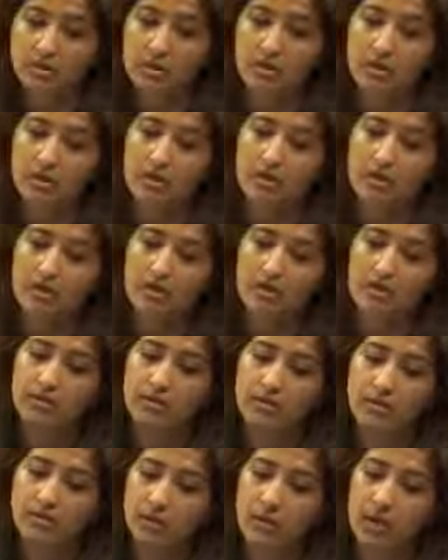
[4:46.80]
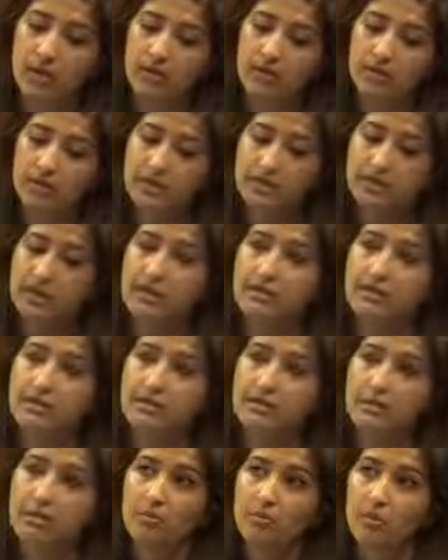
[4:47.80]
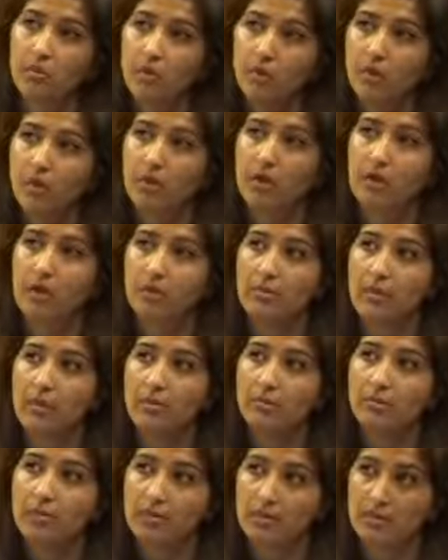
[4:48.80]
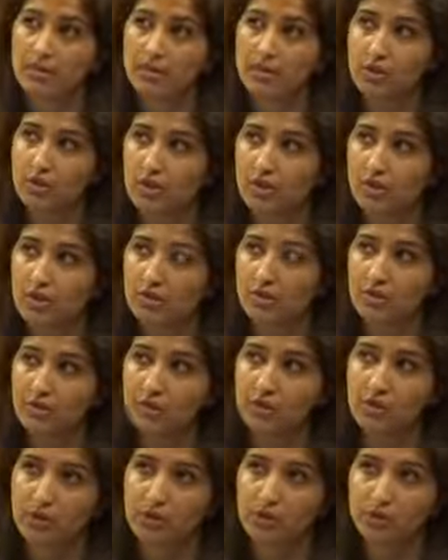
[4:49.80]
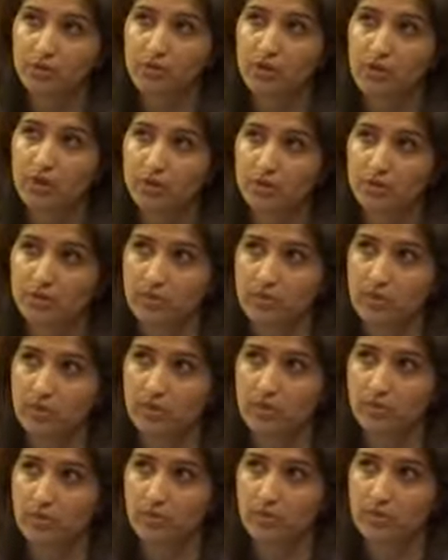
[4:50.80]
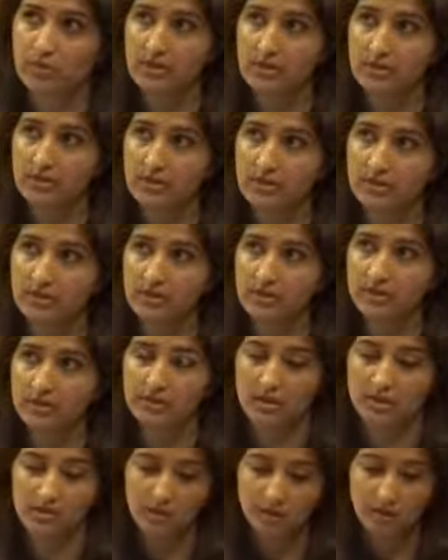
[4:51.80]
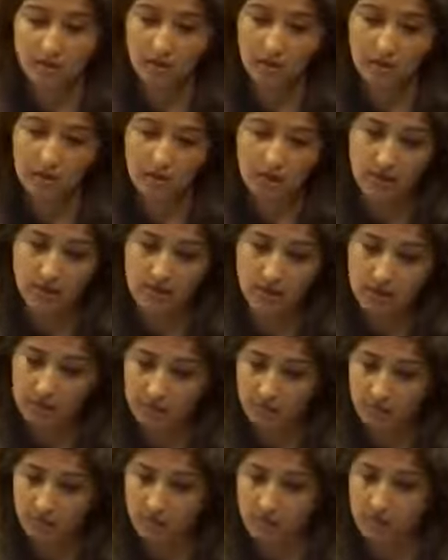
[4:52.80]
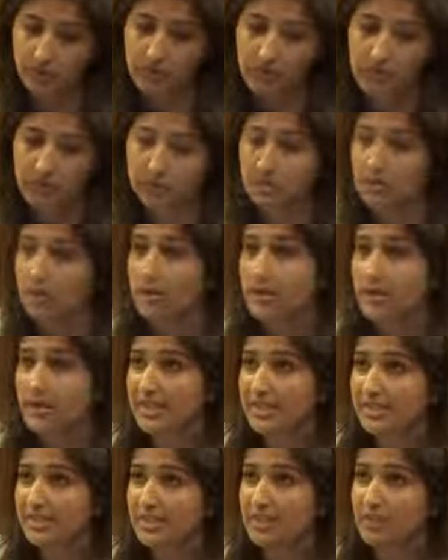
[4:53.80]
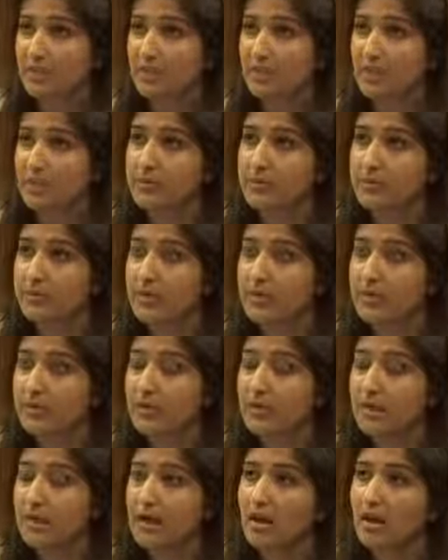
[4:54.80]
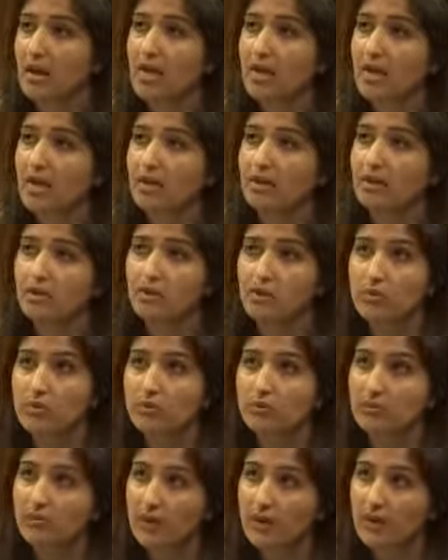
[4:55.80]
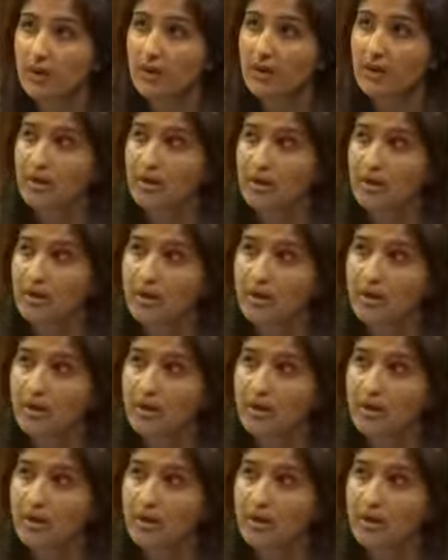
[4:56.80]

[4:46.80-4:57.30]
to understand more about this issue, for those who are doing research on this topic, I would like to refer you to the Badil website, and you will find